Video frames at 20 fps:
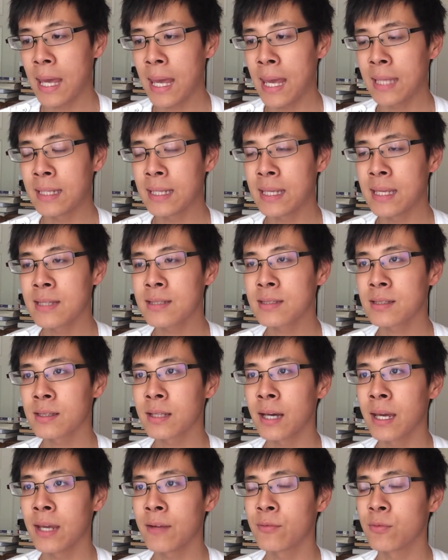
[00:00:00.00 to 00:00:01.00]
And his
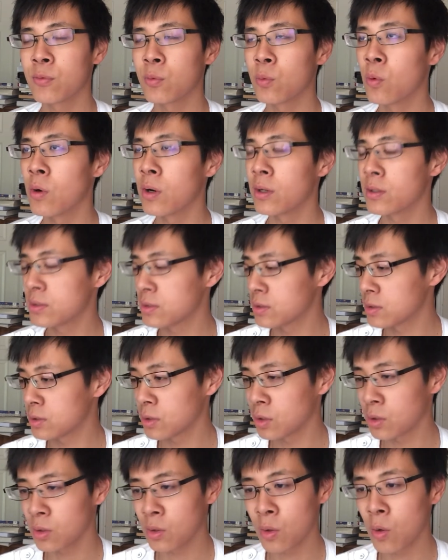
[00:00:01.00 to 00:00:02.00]
life was
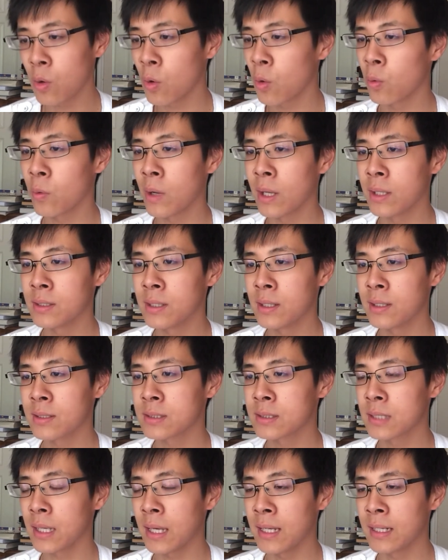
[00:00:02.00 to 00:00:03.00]

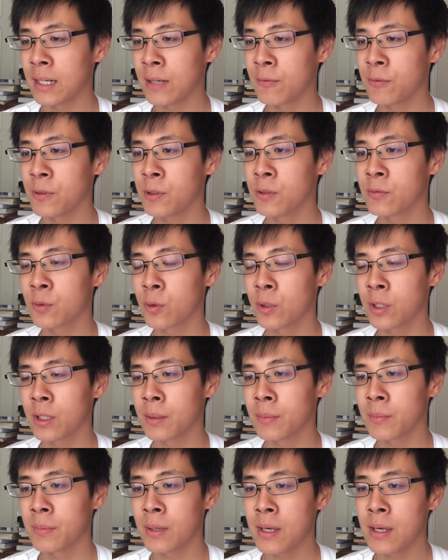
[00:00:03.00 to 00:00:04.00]
horrendous, and I feel for
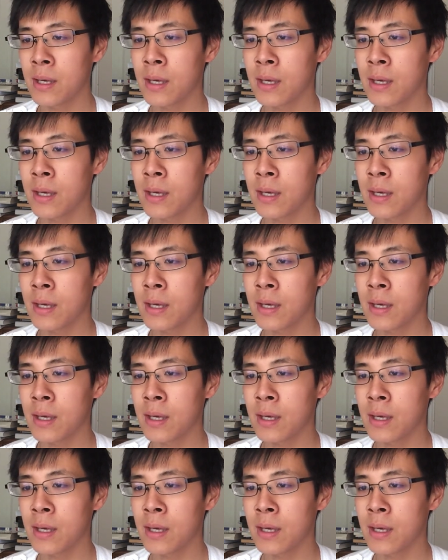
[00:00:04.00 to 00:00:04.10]
him.